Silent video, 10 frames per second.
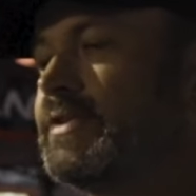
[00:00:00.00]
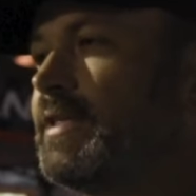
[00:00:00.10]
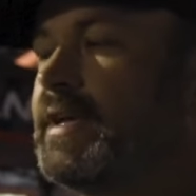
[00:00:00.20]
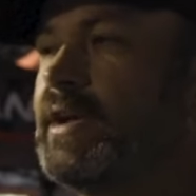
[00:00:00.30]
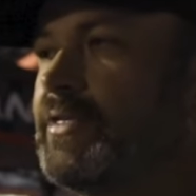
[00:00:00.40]
there's
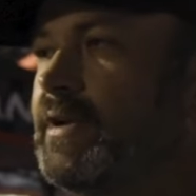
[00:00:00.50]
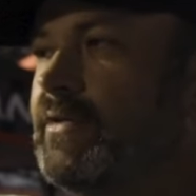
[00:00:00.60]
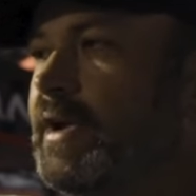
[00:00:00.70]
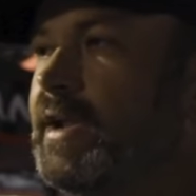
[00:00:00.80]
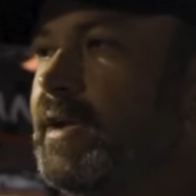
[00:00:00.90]
nothing out there
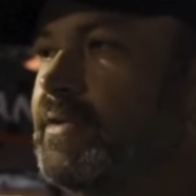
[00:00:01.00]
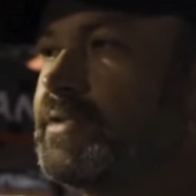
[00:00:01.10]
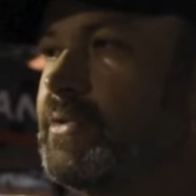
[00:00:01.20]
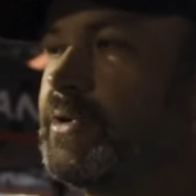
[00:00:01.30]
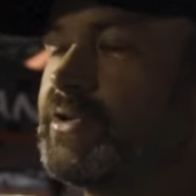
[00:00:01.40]
right now.
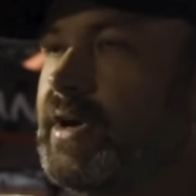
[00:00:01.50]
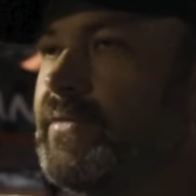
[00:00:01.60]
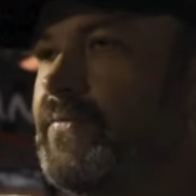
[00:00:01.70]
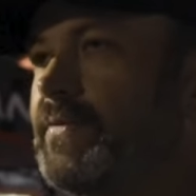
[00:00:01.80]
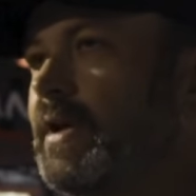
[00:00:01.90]
So we're trying
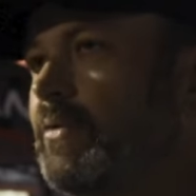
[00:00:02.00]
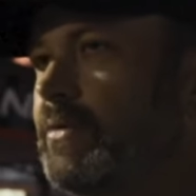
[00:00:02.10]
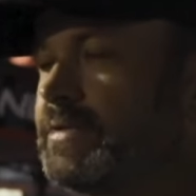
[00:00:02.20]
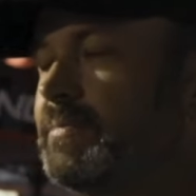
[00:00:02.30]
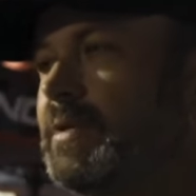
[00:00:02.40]
to
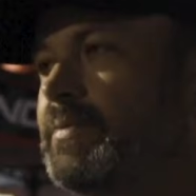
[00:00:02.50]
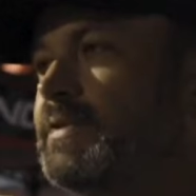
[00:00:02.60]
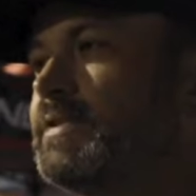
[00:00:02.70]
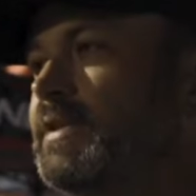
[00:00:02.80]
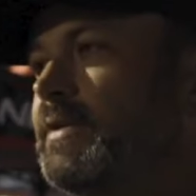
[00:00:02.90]
network with some people
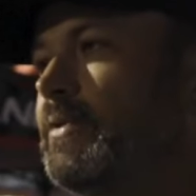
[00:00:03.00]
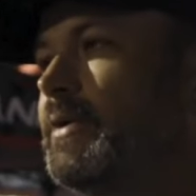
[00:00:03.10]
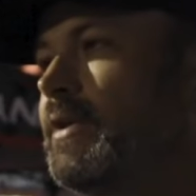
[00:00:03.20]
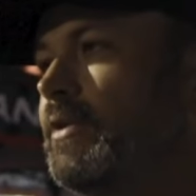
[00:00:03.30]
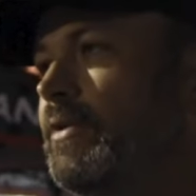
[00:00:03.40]
and see what
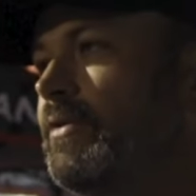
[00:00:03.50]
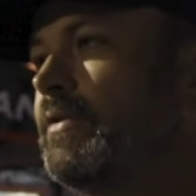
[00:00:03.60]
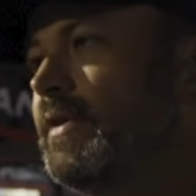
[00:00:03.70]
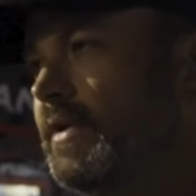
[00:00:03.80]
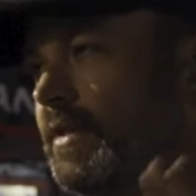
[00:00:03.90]
we can do,
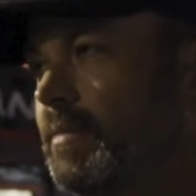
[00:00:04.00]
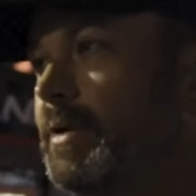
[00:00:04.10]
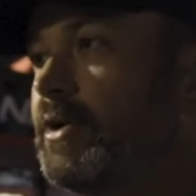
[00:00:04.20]
right.